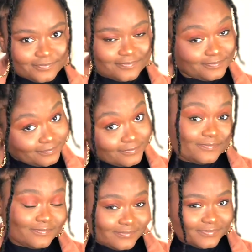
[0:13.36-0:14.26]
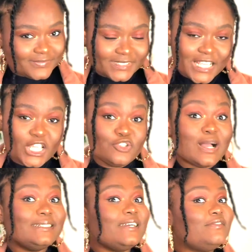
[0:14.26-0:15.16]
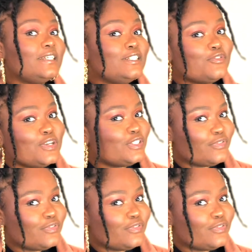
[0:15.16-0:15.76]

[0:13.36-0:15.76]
You are definitely going to